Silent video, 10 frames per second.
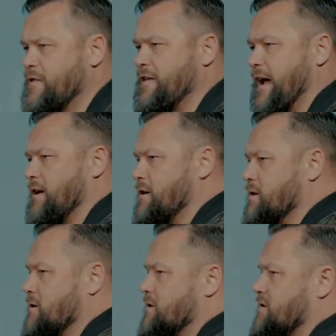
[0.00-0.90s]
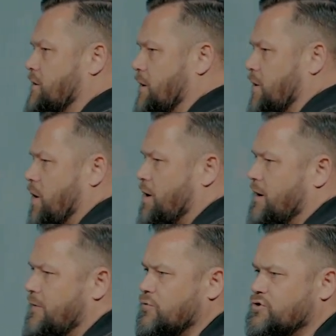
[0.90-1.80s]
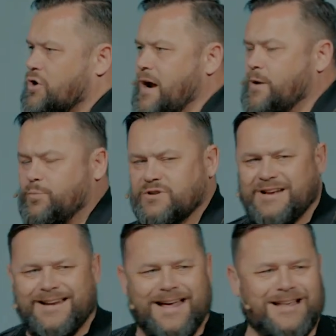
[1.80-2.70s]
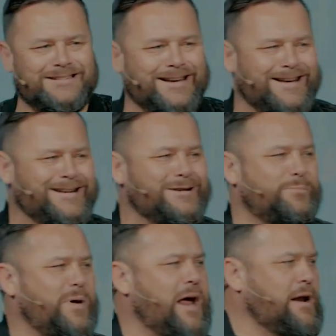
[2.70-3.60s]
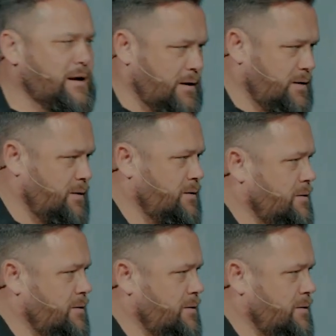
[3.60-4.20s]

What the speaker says: that is, on a lot of levels, trying to present as an independent